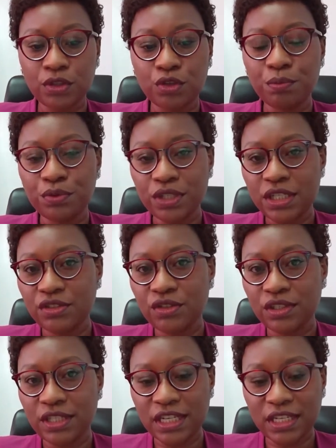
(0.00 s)
to bridge
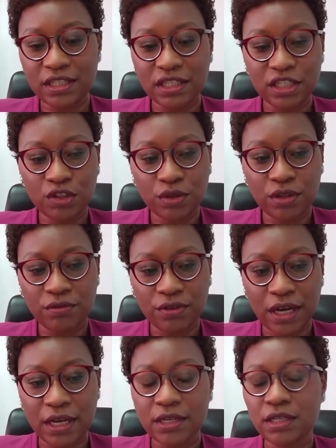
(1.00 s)
the gender digital
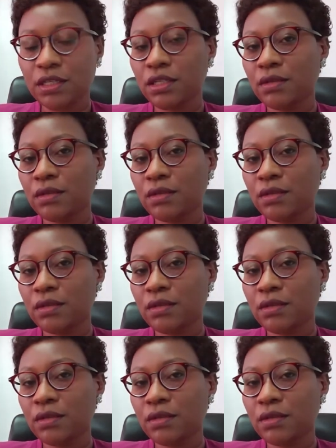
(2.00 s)
divide